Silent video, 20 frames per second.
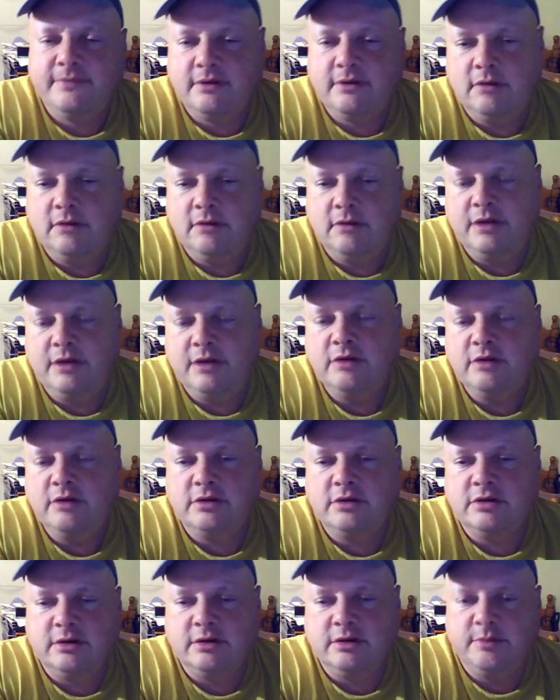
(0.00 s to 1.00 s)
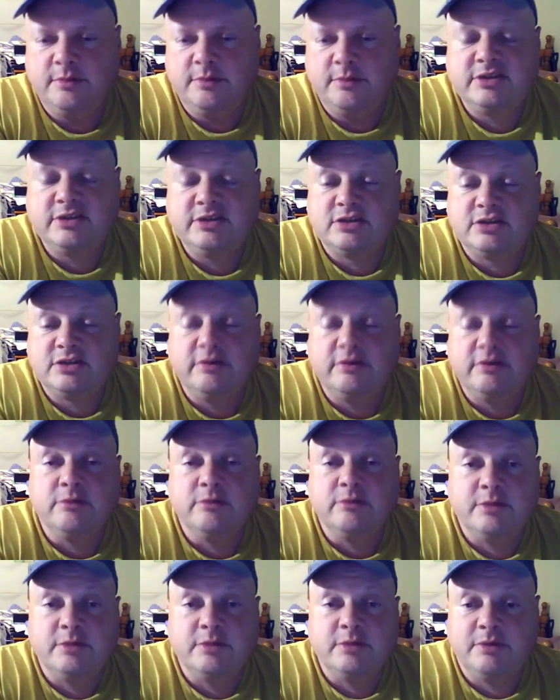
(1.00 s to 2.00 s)
well, I know you'll probably disagree with
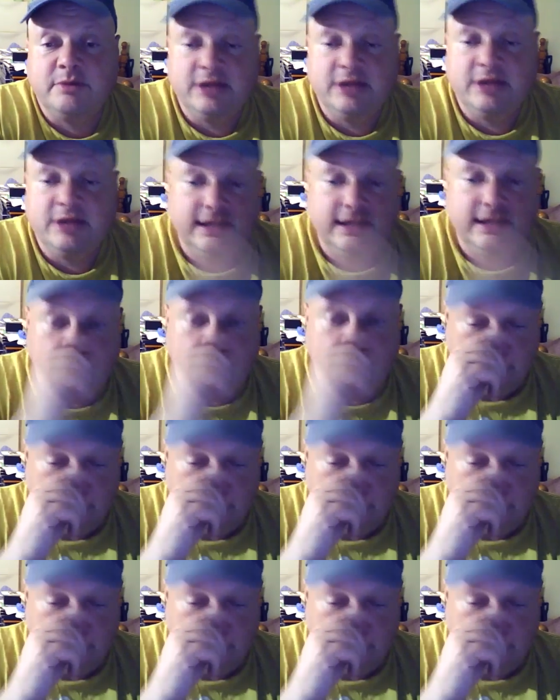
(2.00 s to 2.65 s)
me, but I mean the